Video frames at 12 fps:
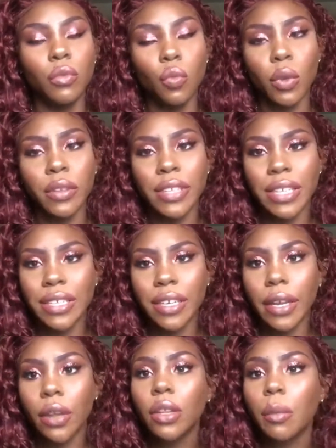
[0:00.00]
Once I
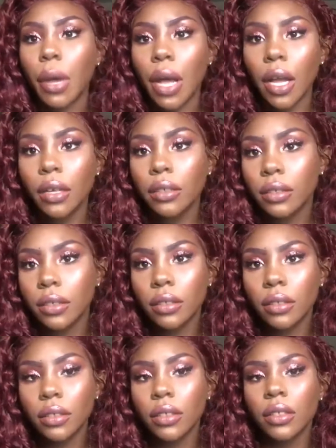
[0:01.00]
took it out the box,
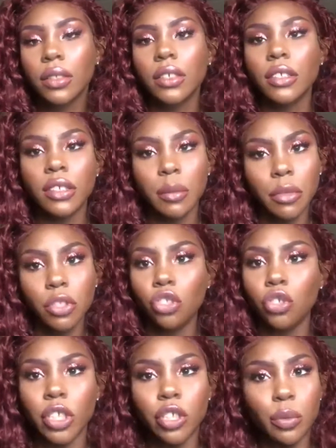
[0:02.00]
some of the
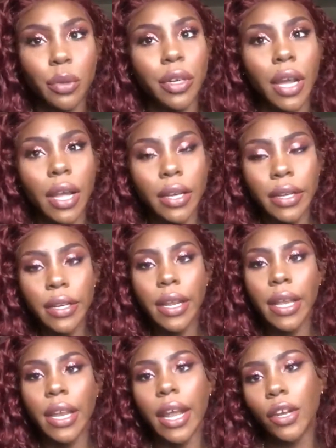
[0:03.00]
strands were knotted,
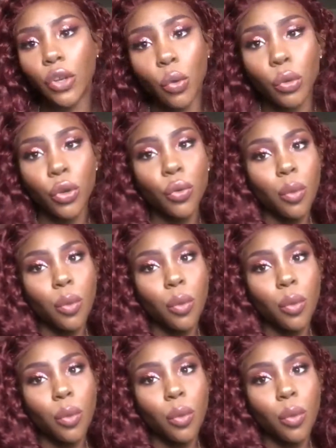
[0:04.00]
and I don't know